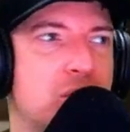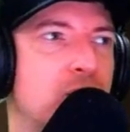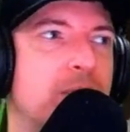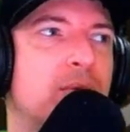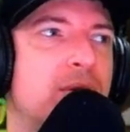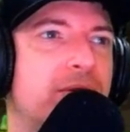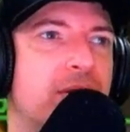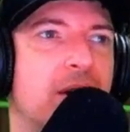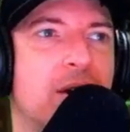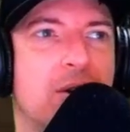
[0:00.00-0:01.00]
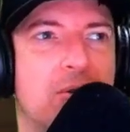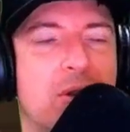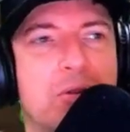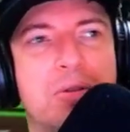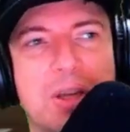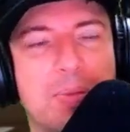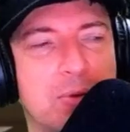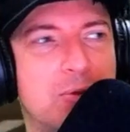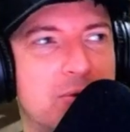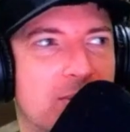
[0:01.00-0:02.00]
You remove... No, you keep the
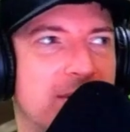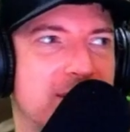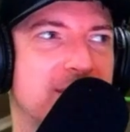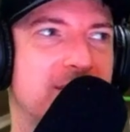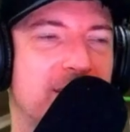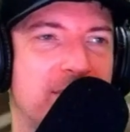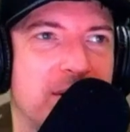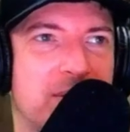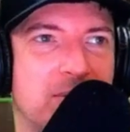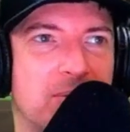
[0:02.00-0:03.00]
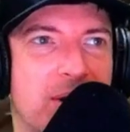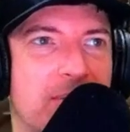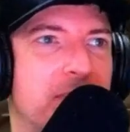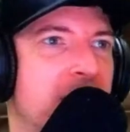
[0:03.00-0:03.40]
2 turrets because they're pretty cool, right?